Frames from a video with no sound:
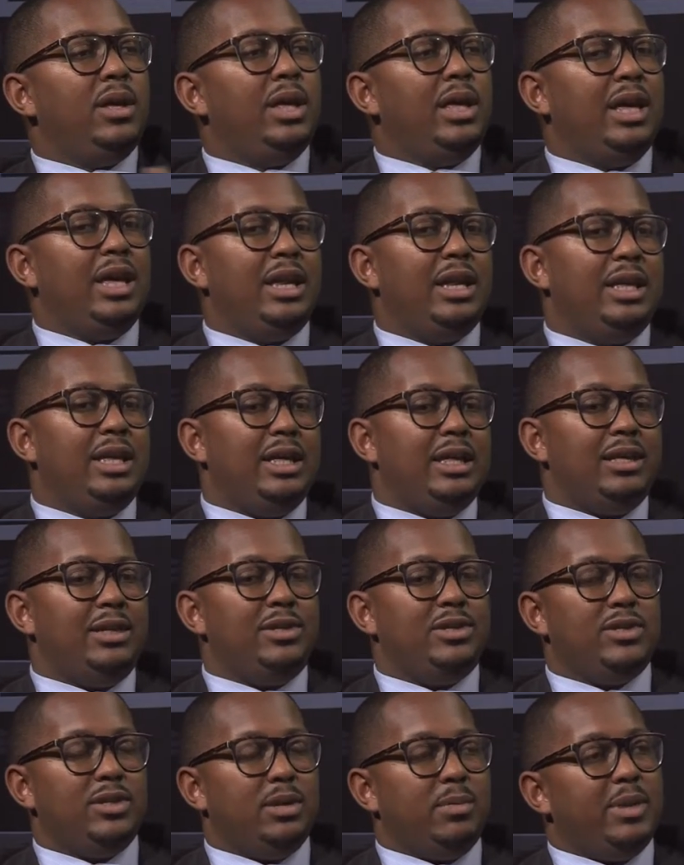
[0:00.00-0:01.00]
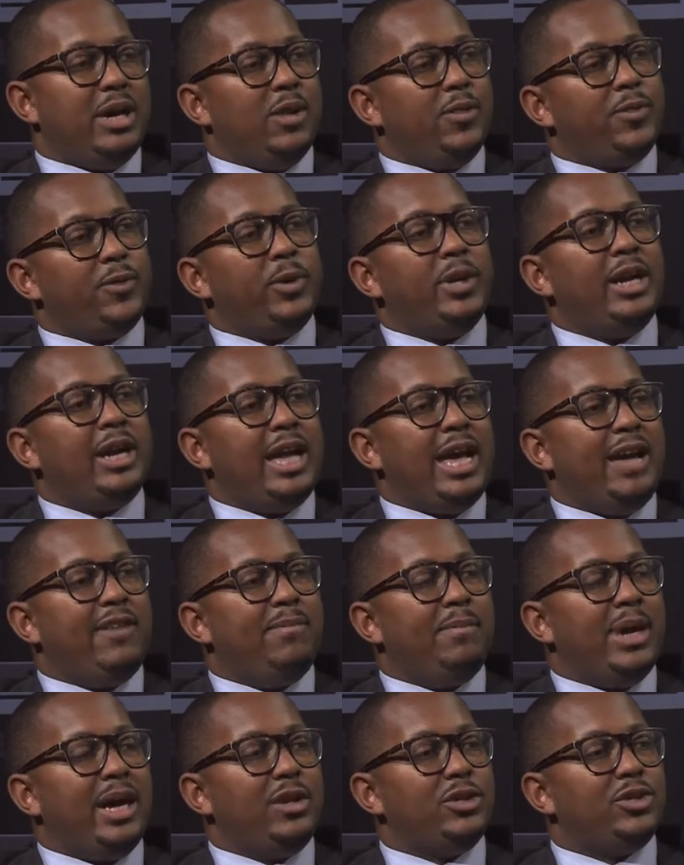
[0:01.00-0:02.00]
It is about
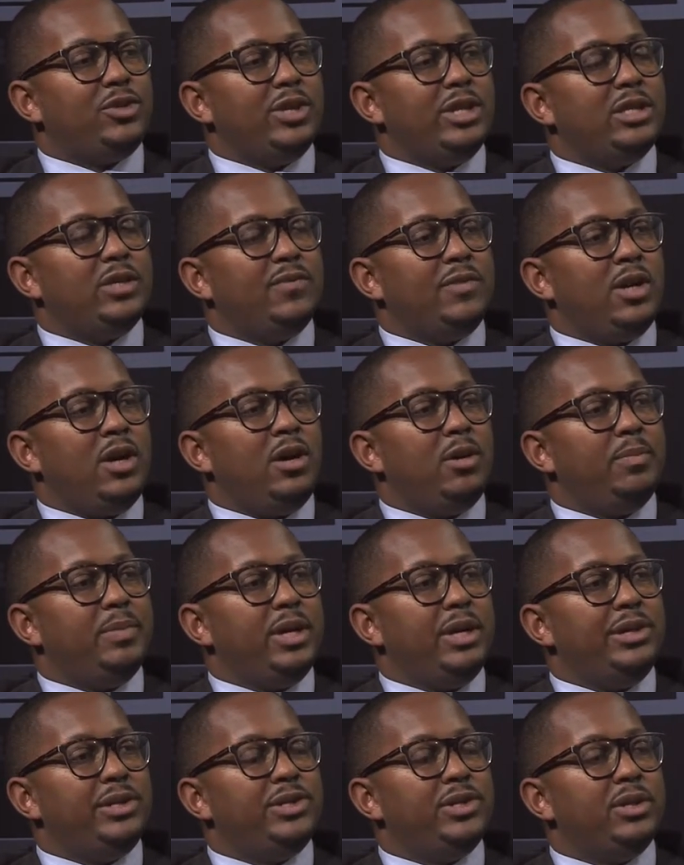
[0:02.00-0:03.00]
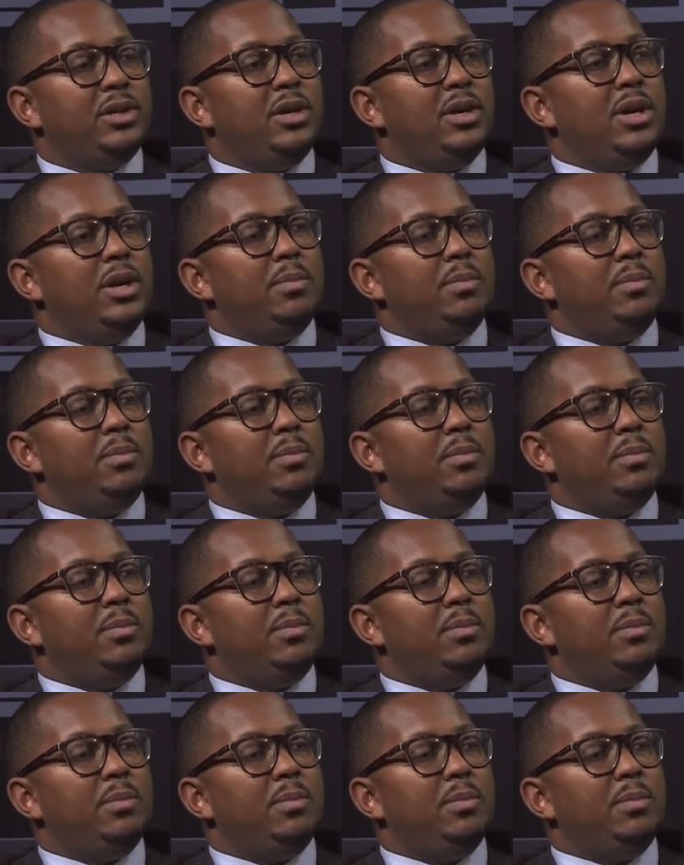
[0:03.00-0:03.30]
3.5 mile stretch of Long Beach,